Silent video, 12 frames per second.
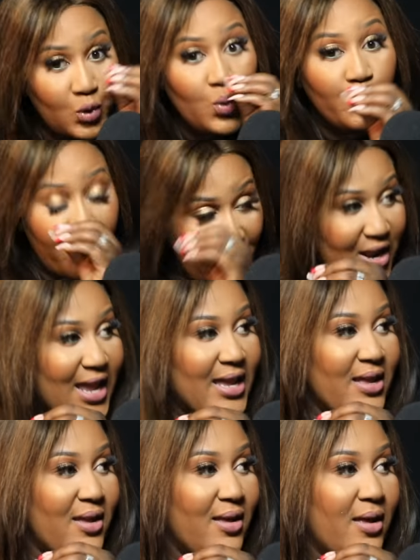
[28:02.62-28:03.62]
to
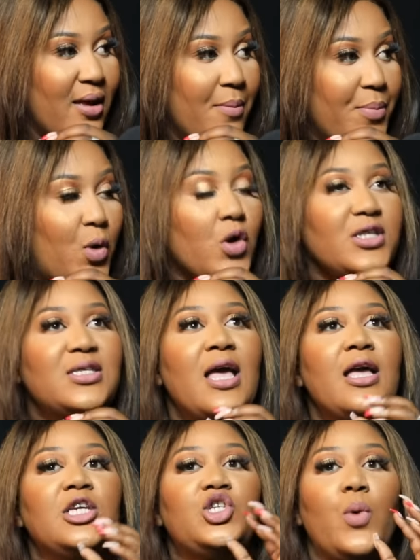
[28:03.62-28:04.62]
pray. Because
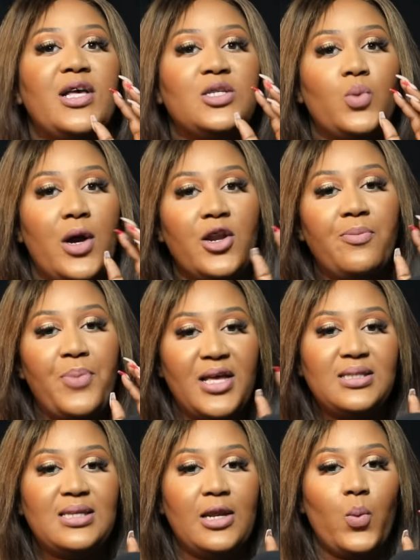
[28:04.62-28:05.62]
she was one
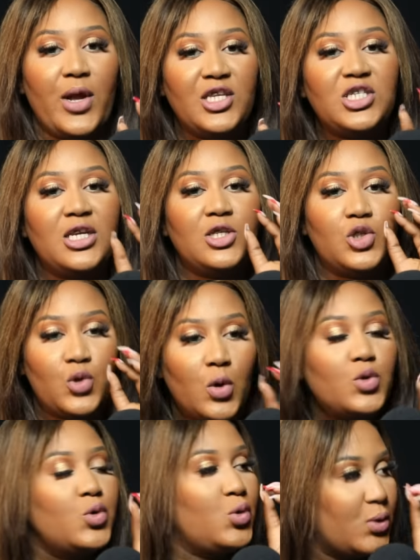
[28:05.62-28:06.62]
person, when she is
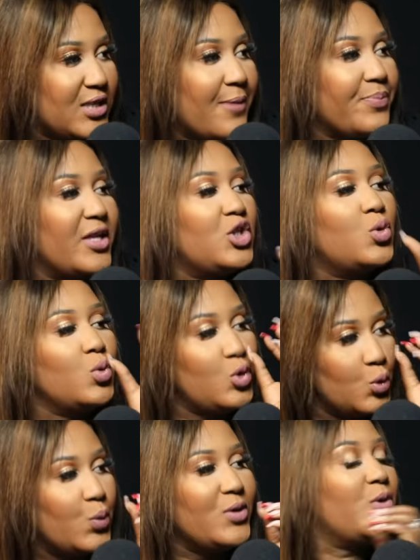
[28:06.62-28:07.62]
told to do something, she
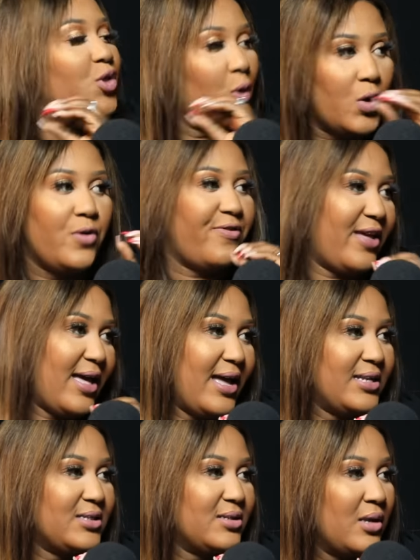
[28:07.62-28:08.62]
would do it with all of her
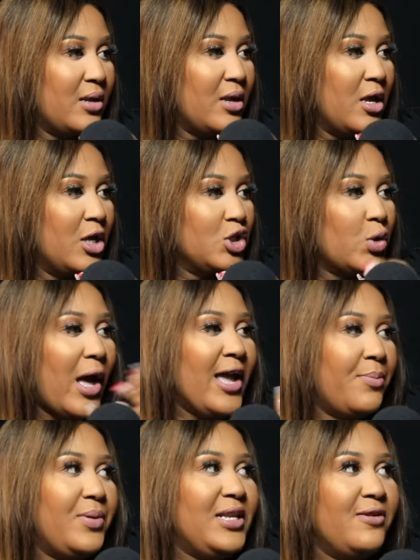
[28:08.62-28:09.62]
heart. So
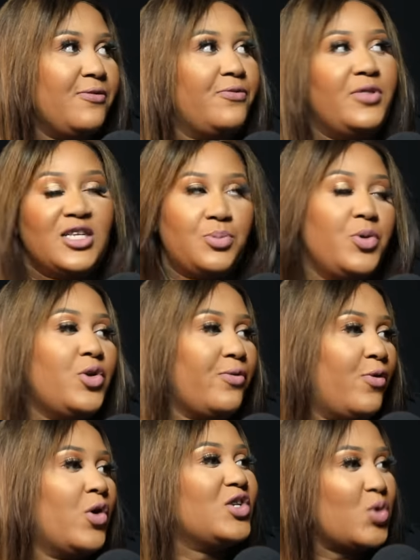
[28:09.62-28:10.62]
I believe the Spirit
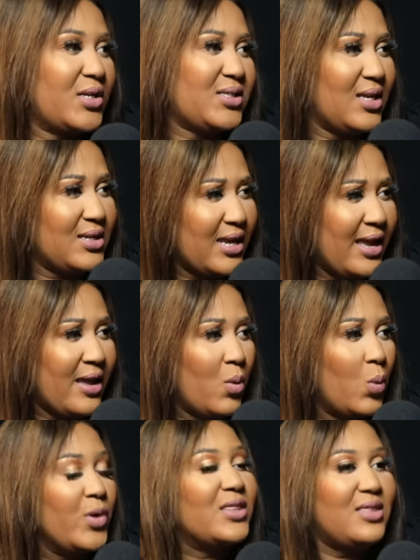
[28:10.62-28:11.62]
of God trusted her
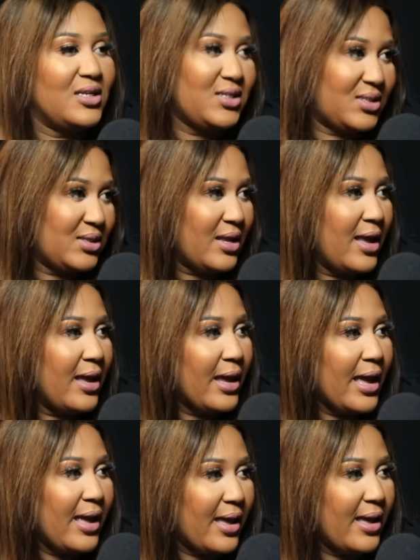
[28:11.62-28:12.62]
with this
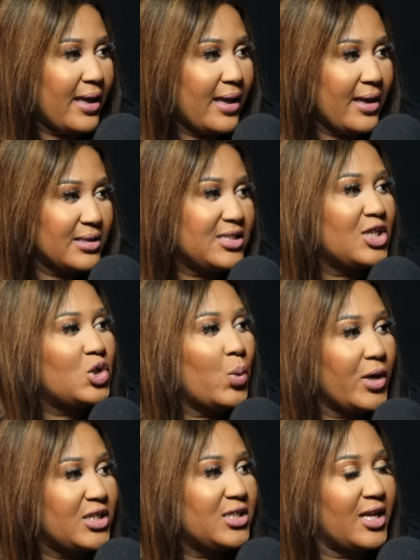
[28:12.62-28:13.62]

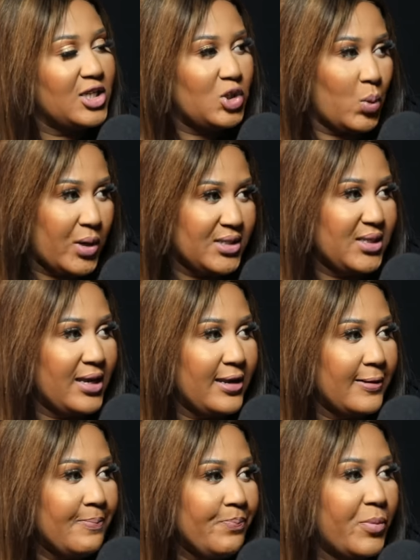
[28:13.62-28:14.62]
situation that she was
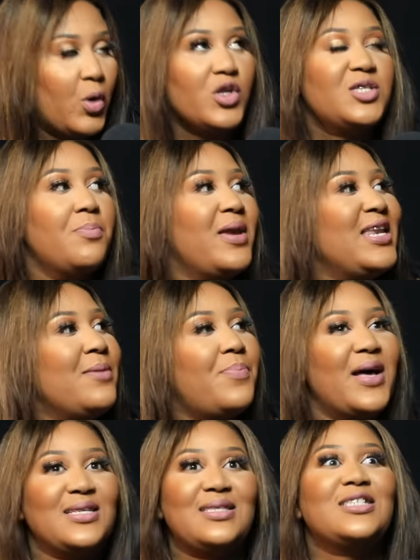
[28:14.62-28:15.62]
in. Because many
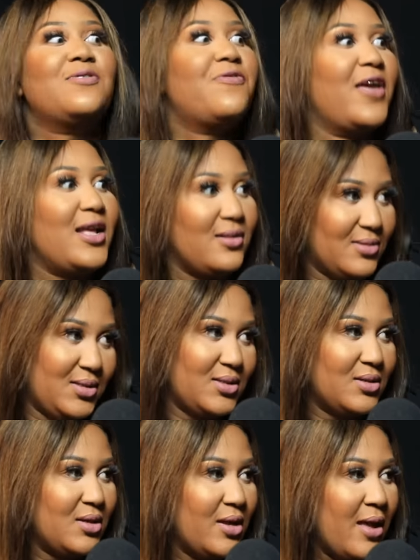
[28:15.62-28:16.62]
pastors failed.
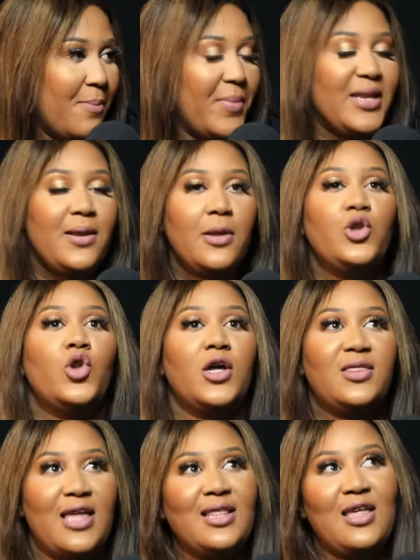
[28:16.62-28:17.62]
Many,
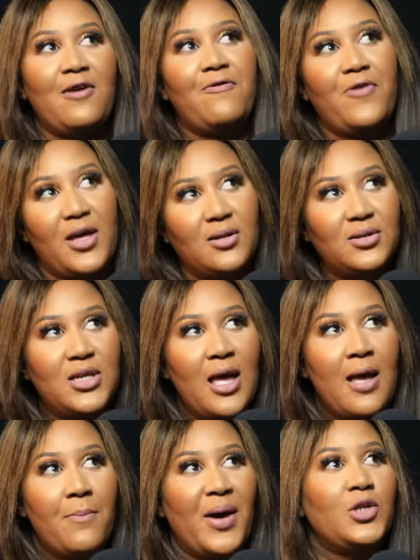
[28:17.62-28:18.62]
not that they failed,
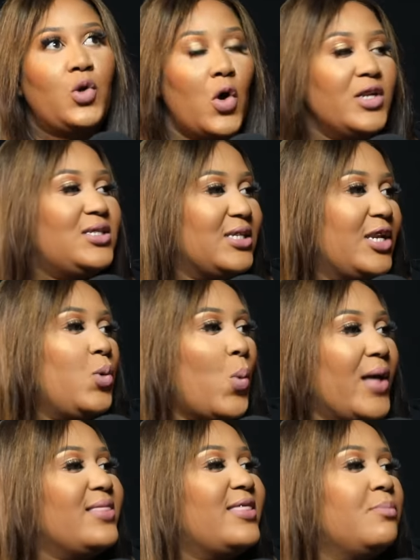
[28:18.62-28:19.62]
but God didn't
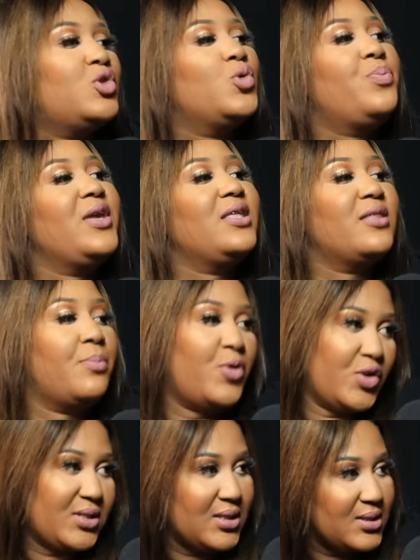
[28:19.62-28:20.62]
want them to be in the
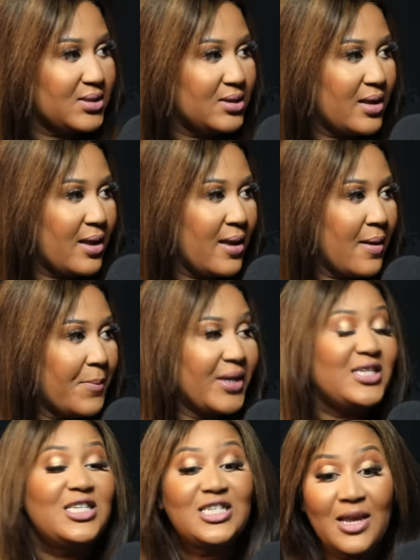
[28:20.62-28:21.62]
process.
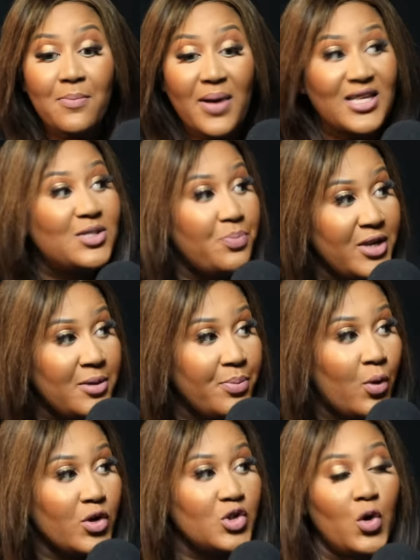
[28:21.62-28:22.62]
But she must be,
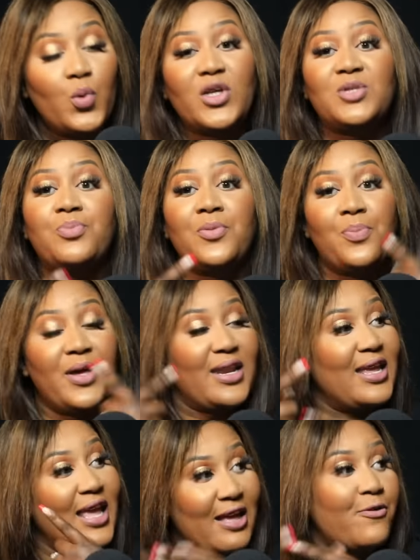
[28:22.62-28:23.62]
because God was
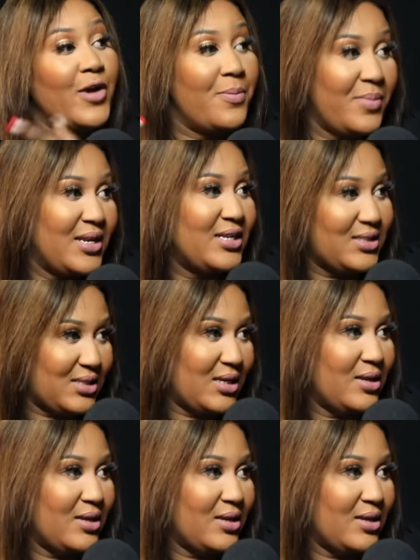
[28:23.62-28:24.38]
preparing her for a ministry.